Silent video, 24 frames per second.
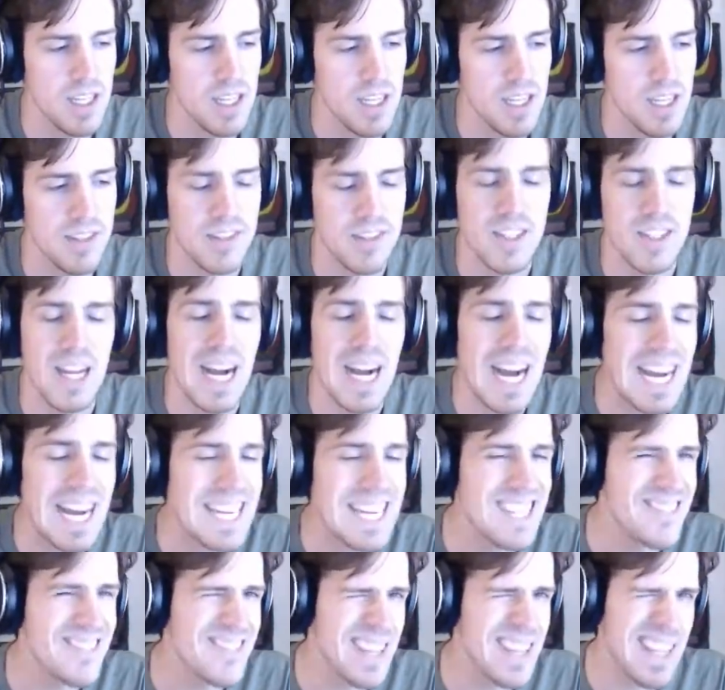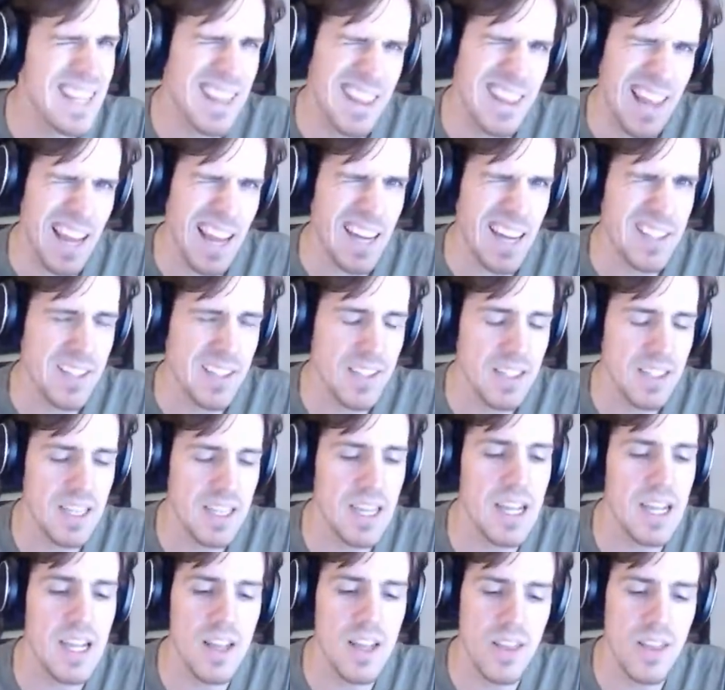it's kind of like that,
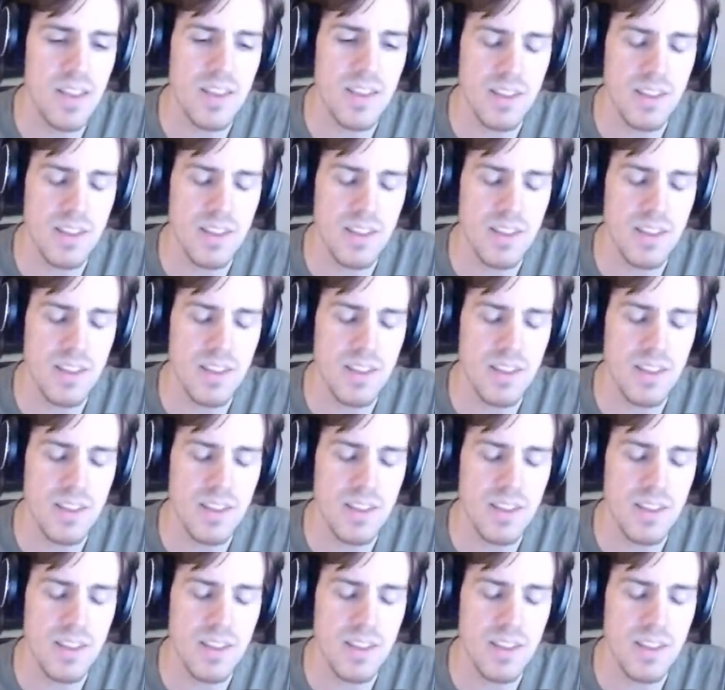in the